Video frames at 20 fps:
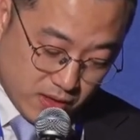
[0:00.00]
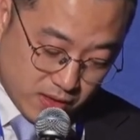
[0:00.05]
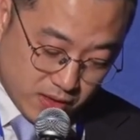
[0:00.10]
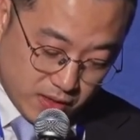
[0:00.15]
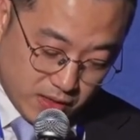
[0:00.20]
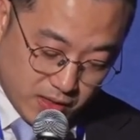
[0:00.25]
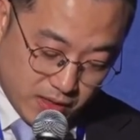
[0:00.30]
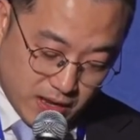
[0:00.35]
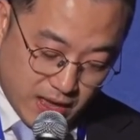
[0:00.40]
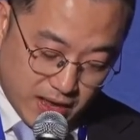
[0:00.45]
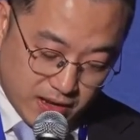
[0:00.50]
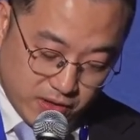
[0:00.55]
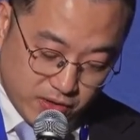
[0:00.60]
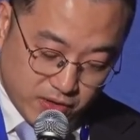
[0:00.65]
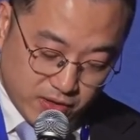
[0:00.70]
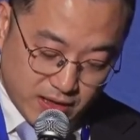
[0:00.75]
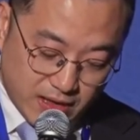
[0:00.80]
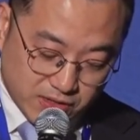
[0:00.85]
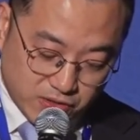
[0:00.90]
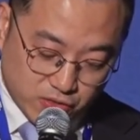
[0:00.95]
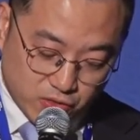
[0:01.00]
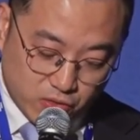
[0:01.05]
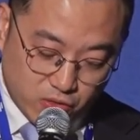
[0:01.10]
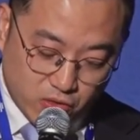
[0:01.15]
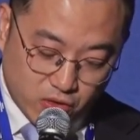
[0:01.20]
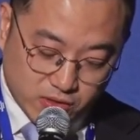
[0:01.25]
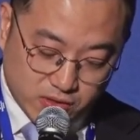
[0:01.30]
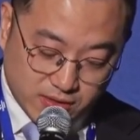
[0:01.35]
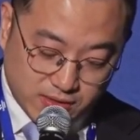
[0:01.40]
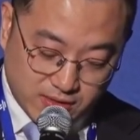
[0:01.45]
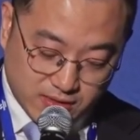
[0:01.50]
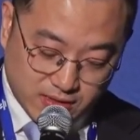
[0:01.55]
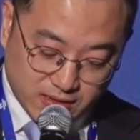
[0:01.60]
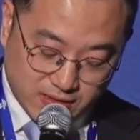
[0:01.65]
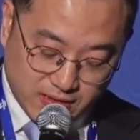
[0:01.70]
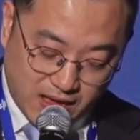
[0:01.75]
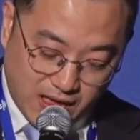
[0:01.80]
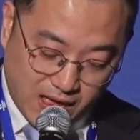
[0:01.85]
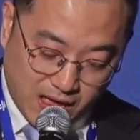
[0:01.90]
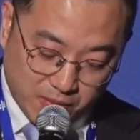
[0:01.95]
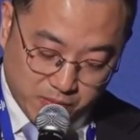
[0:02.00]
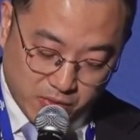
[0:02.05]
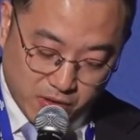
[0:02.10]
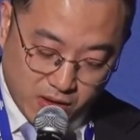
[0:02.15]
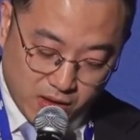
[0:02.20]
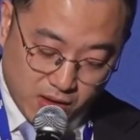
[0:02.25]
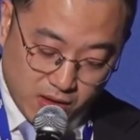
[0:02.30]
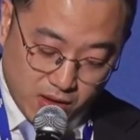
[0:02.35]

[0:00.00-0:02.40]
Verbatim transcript: the Inland International Logistics Hub